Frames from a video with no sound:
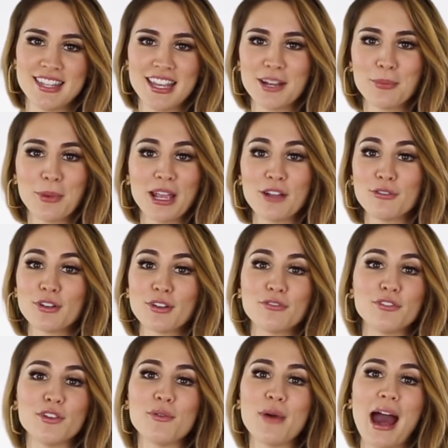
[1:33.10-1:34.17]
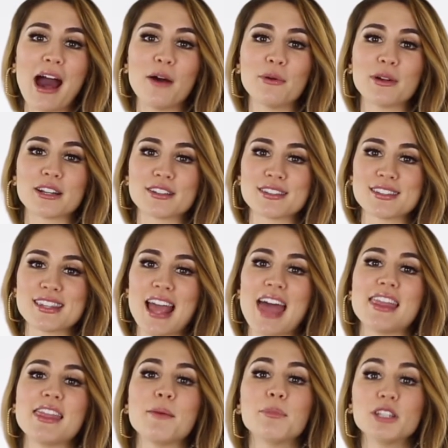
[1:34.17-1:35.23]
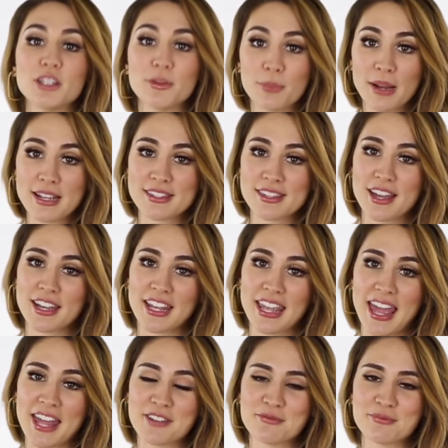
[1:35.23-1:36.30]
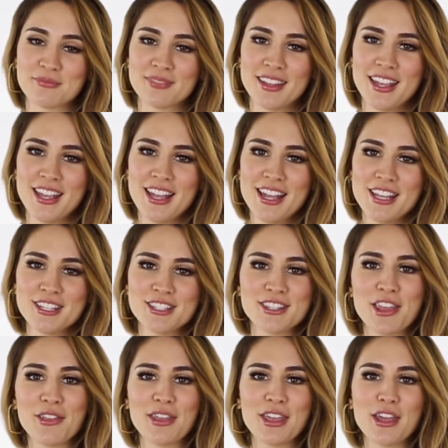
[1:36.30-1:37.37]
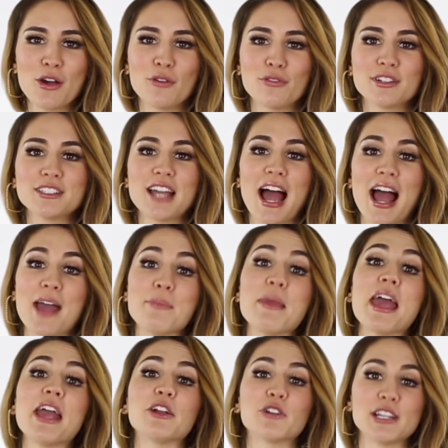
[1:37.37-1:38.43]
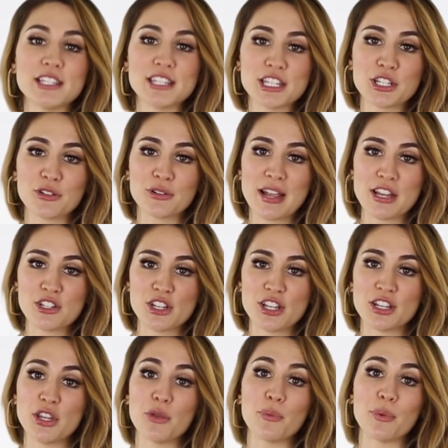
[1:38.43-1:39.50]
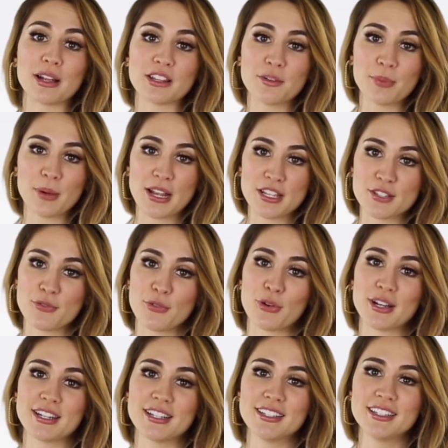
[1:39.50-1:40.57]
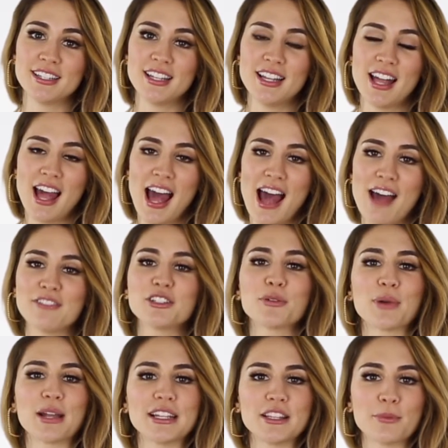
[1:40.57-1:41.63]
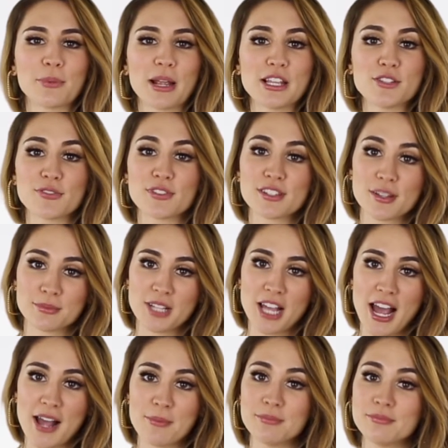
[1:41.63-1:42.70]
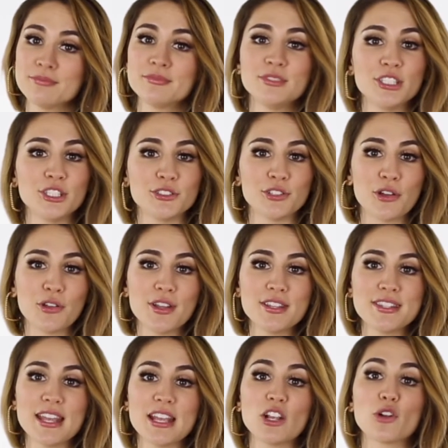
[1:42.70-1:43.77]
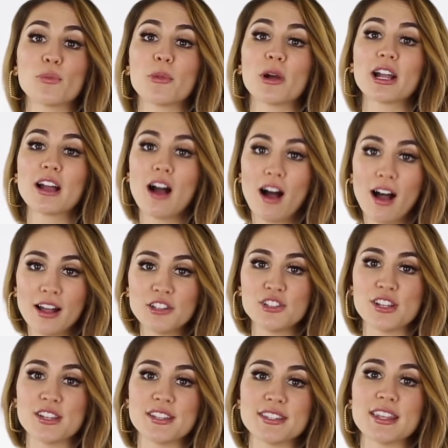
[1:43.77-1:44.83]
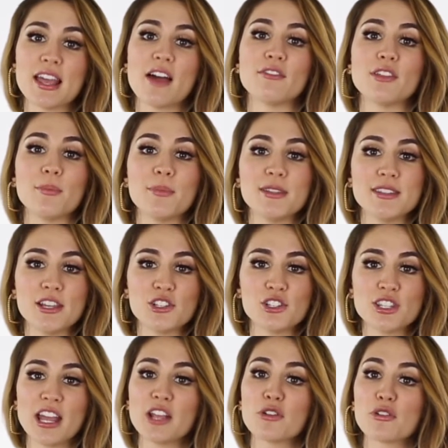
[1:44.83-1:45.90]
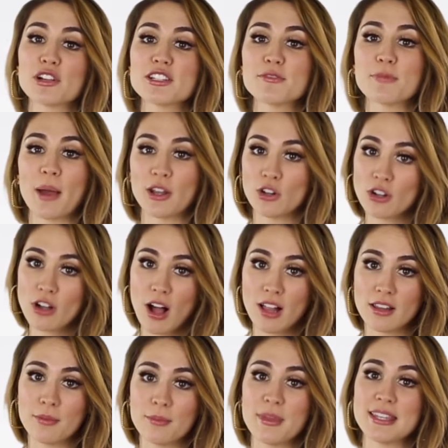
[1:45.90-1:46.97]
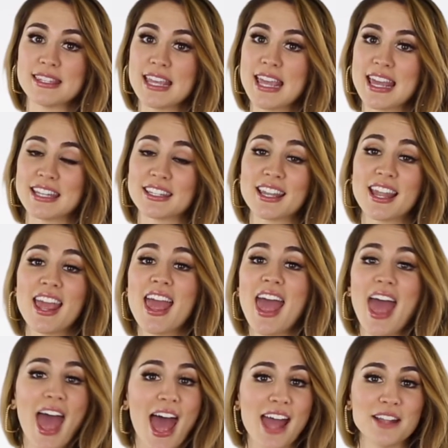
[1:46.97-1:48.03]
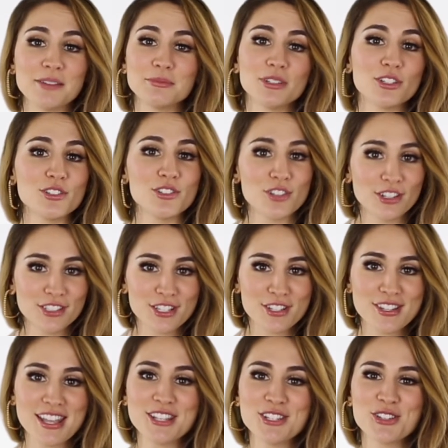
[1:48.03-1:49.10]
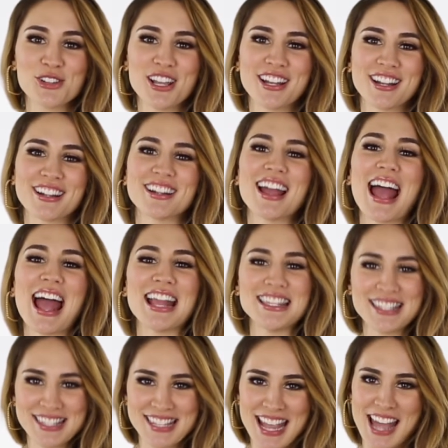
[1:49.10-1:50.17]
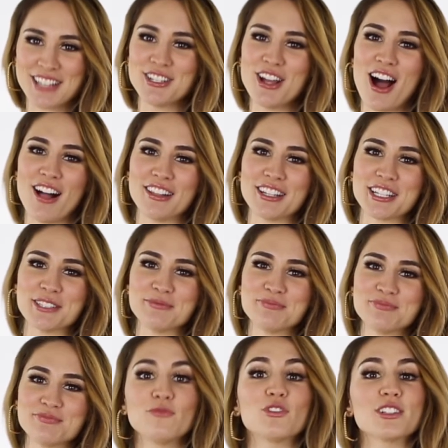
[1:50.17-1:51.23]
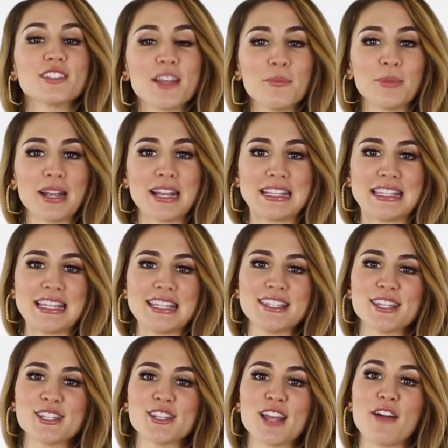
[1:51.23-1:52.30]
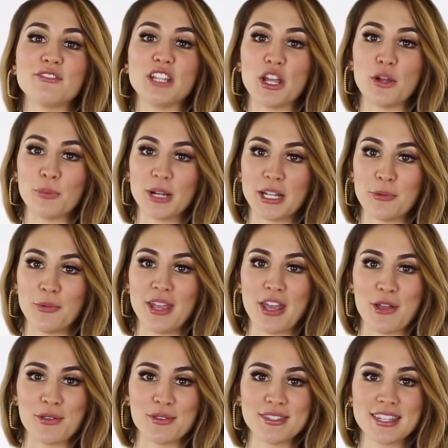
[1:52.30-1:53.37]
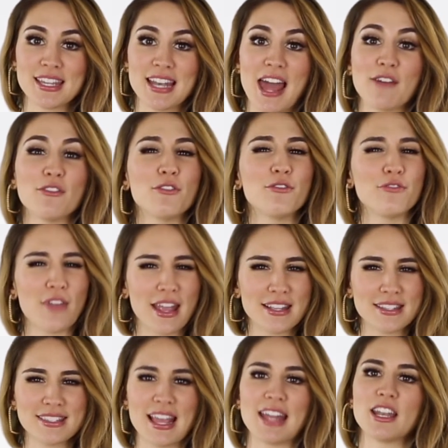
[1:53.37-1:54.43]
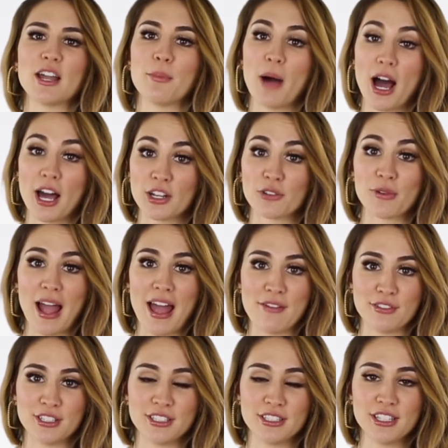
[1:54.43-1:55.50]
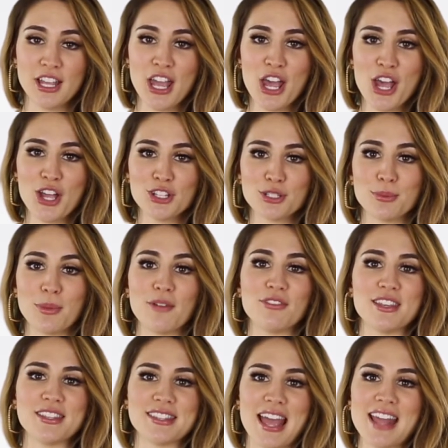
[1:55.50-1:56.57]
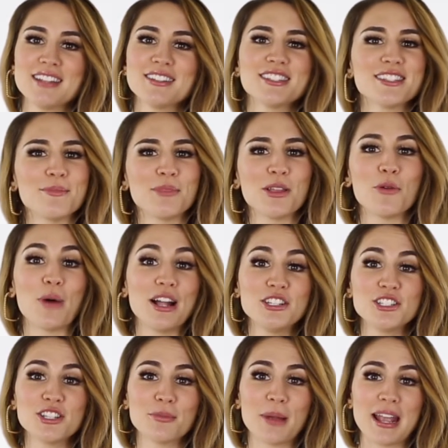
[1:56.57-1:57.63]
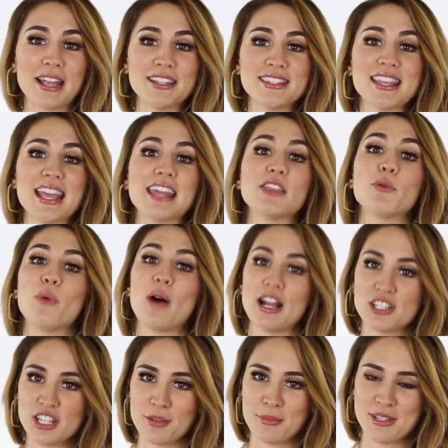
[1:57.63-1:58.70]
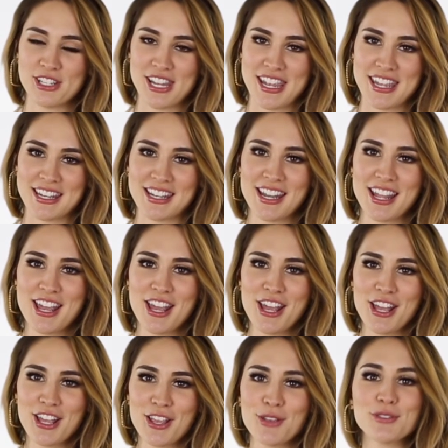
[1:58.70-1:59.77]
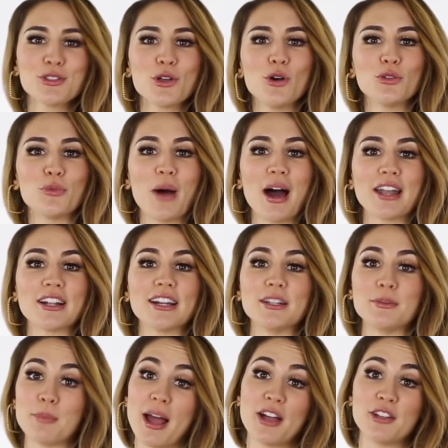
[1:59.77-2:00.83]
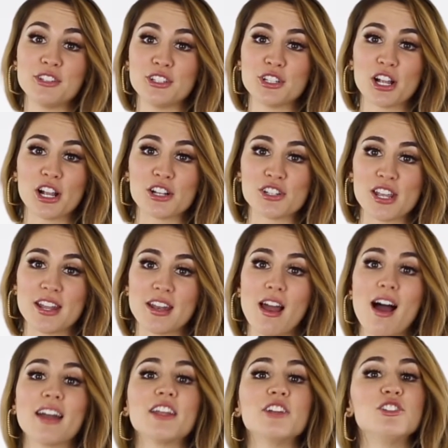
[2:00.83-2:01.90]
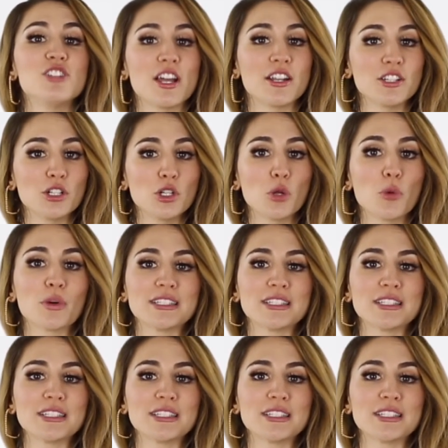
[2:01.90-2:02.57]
Take a break for a few hours and then put the brace on again. Slowly, over time, increase the duration you wear the brace for. After wearing the brace for some time, you'll notice that you're more conscious of the position that your spinal column is in, and you'll start to sit straighter and stand taller. For some braces, the soft neoprene we use can have a faint scent upon arrival. To remove the scent, simply wash the brace in the washing machine. Use cold water and mild detergent on a gentle